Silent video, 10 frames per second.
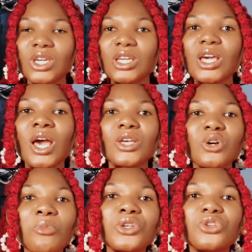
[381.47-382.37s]
okay?
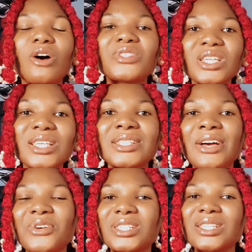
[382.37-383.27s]
So most of these
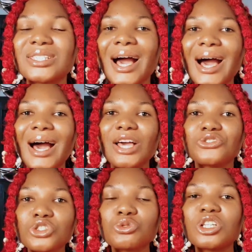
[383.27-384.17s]
interfaces
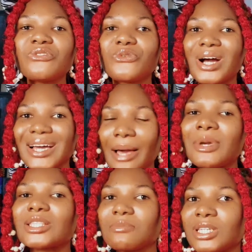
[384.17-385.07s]
are usually for
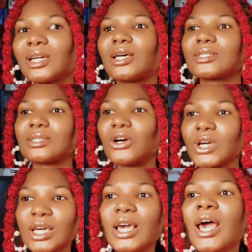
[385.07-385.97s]
garment makers,
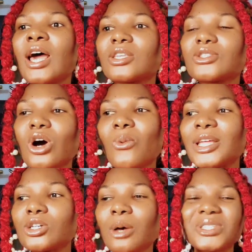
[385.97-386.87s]
okay? So
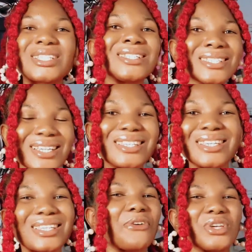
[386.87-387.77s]
when it comes to the knit
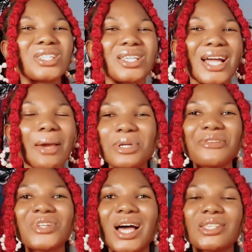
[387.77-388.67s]
interfacing, I
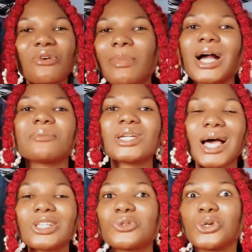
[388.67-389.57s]
believe that for bag
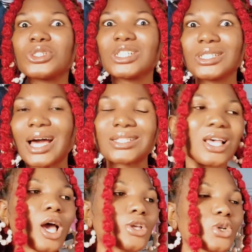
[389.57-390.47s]
makers we don't need
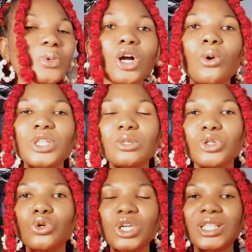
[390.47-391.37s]
that. So we are going
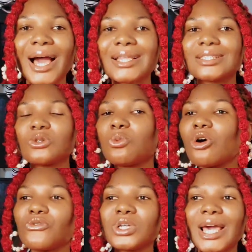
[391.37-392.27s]
to be looking at the
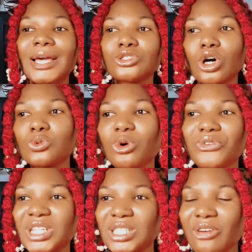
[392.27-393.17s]
woven and
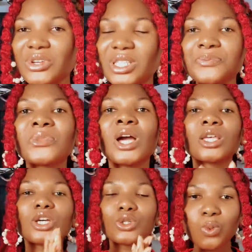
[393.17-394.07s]
non-woven interfacing.
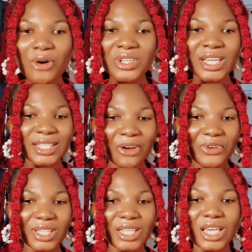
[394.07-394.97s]
So the woven
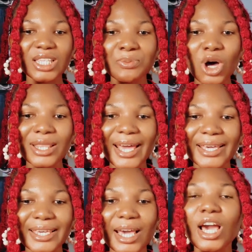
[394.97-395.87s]
interfacing is more
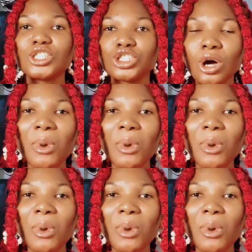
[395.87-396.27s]
like the